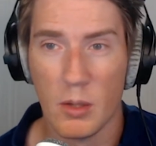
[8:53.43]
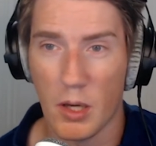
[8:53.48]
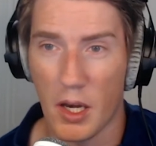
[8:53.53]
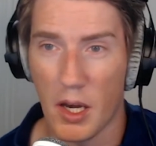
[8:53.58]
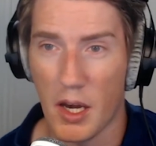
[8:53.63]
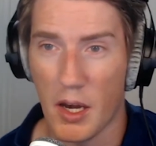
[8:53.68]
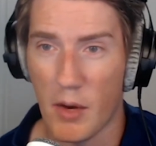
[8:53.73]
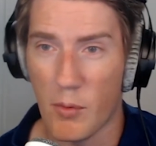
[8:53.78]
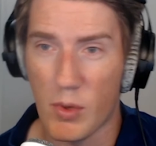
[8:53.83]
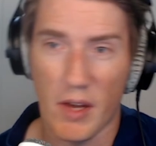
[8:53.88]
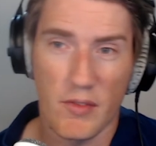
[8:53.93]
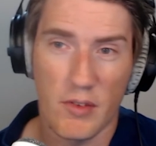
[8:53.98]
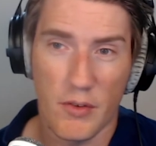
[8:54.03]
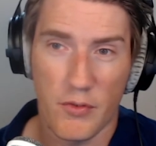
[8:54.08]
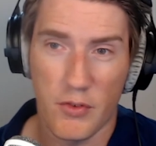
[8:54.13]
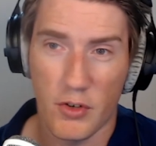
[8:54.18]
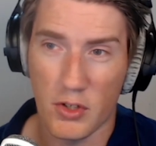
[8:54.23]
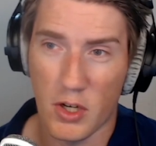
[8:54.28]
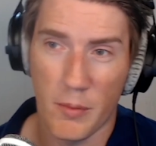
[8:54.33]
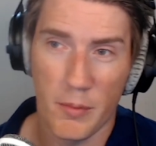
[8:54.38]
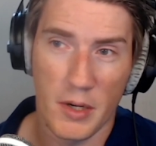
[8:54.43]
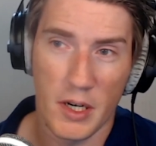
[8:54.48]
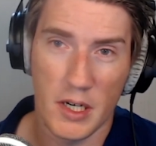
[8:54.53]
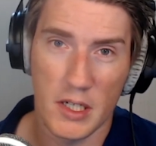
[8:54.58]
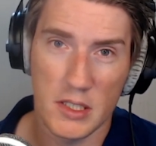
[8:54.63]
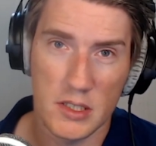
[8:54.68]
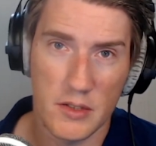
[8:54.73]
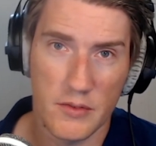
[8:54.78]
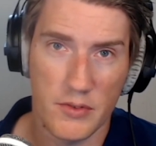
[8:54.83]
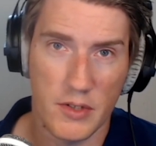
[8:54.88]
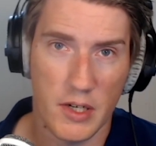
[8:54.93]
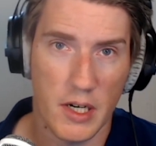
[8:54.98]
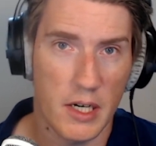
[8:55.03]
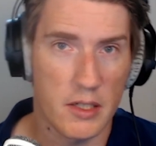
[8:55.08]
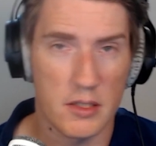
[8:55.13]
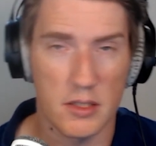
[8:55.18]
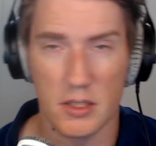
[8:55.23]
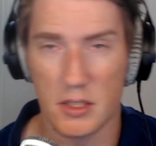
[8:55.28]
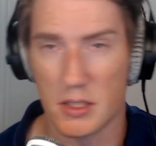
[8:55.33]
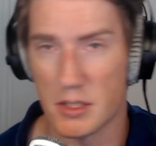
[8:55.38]
Uh, we have different combinations of
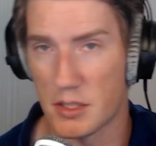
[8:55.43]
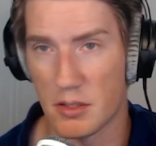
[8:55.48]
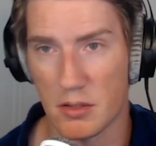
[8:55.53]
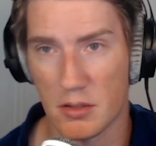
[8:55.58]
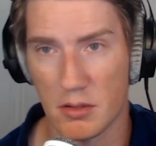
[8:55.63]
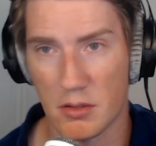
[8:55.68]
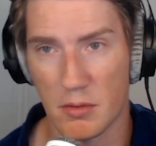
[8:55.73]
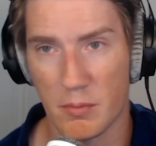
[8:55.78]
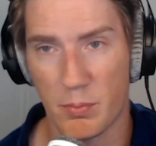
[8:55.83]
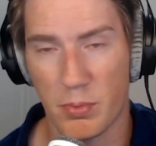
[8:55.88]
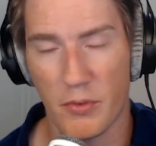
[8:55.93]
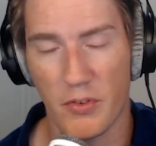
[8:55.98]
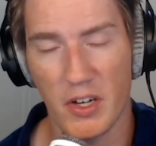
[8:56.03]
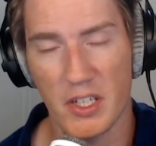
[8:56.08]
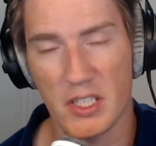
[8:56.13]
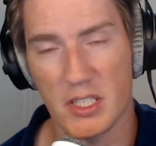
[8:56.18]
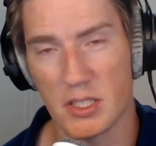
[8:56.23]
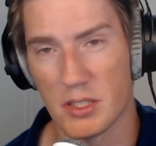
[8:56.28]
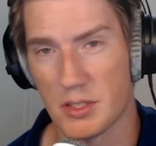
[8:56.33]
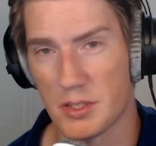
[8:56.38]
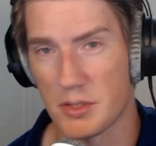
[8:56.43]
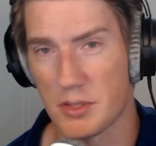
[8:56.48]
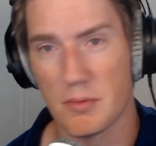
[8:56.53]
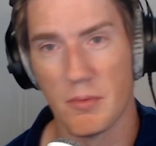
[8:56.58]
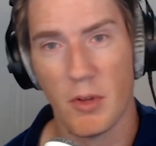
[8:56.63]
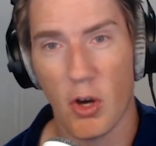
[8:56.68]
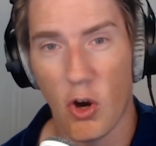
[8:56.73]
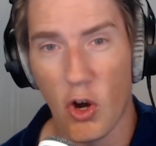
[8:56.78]
characters and professions.